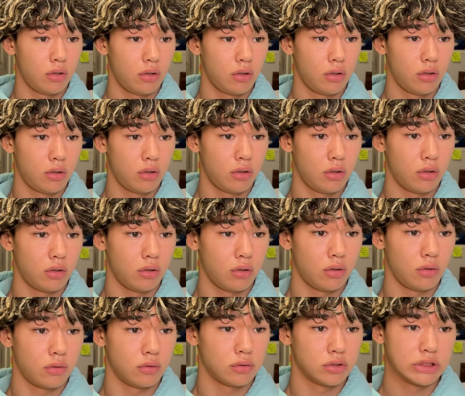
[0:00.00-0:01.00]

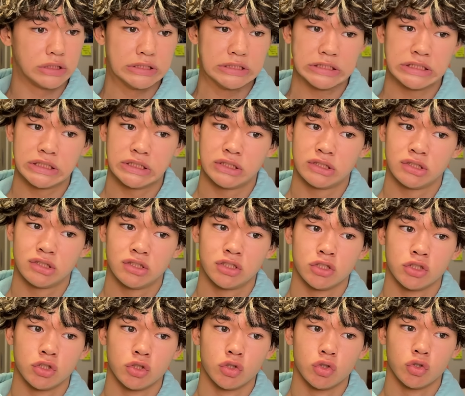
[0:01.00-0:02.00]

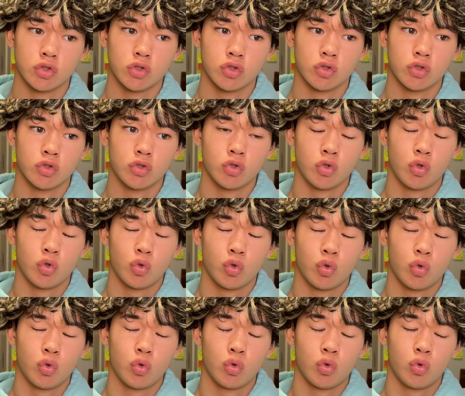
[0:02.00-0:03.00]

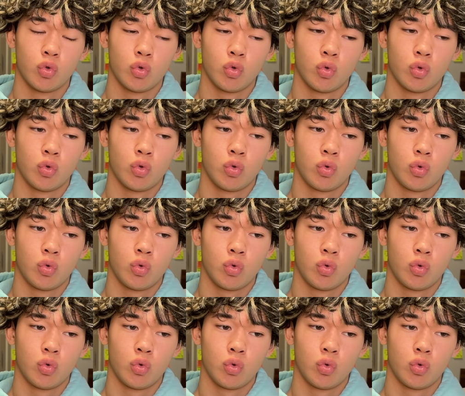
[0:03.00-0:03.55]
[no speech]